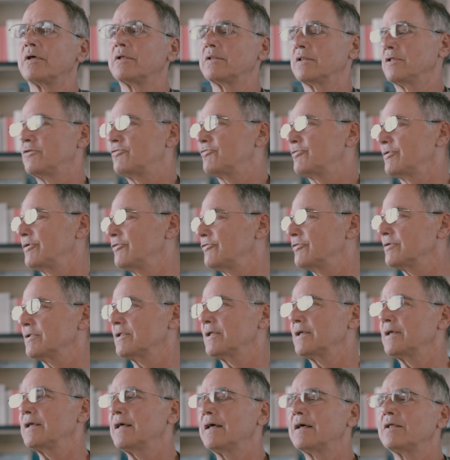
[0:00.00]
at least
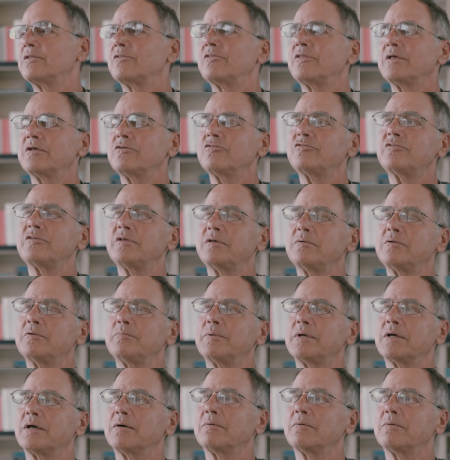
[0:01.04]
recently, and things seem to be